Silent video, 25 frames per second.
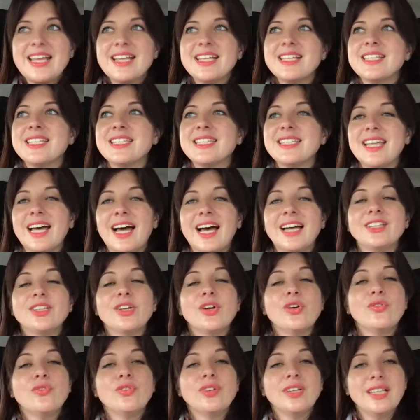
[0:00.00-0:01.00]
Start
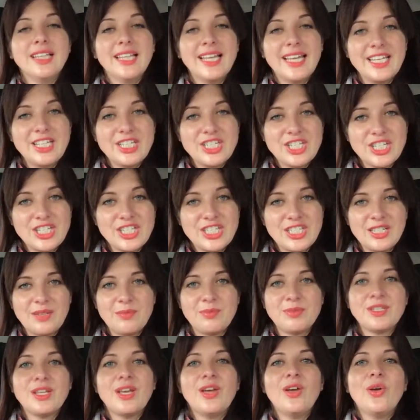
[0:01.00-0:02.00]

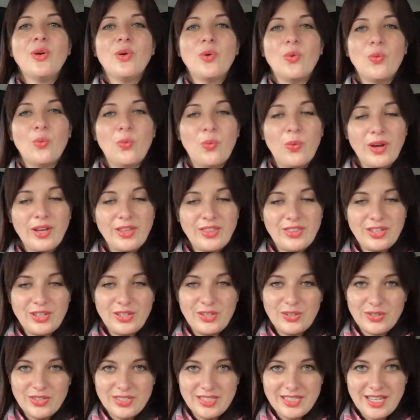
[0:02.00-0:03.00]
relationships with
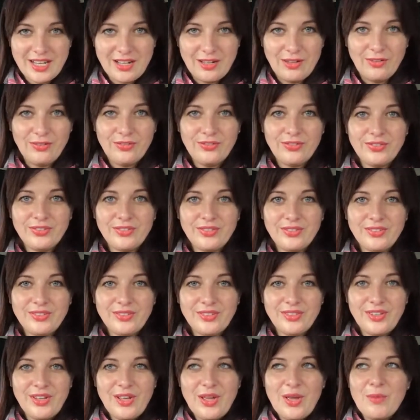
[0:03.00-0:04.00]
yourself.
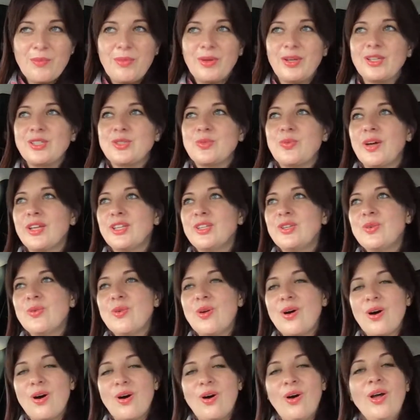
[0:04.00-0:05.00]
Because when you
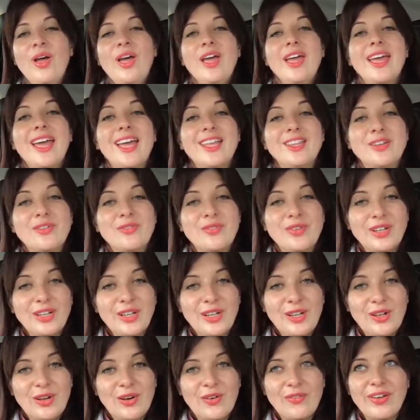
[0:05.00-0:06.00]
are in a really
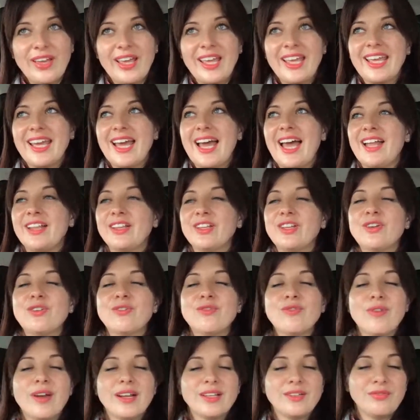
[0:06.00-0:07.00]
loving and
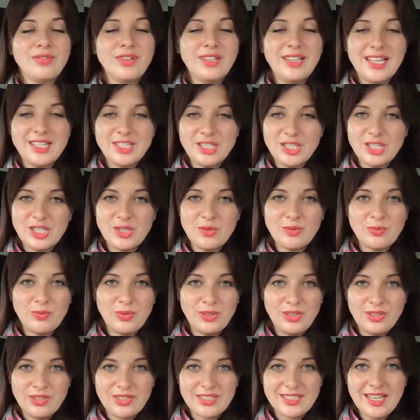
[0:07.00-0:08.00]
great relationship
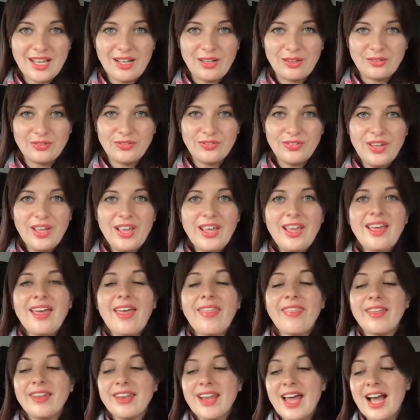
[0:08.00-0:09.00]
with yourself,
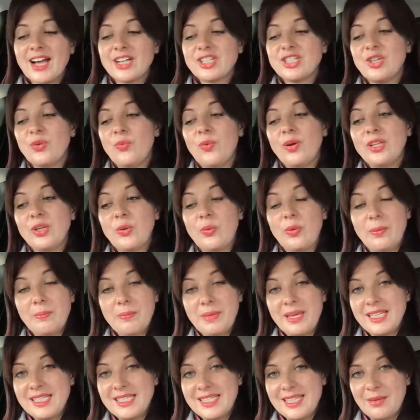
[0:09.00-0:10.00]
then actually when you will
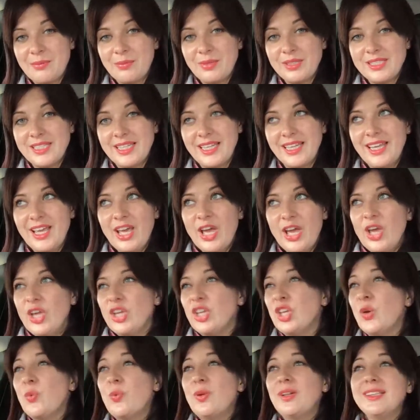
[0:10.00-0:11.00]
meet somebody,
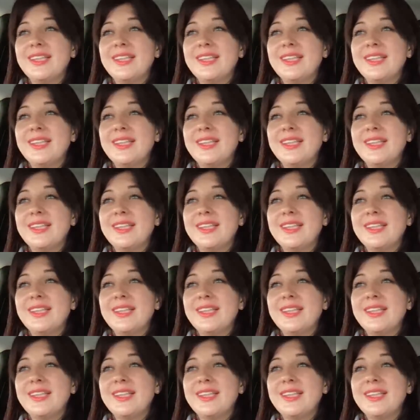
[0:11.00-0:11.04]
you will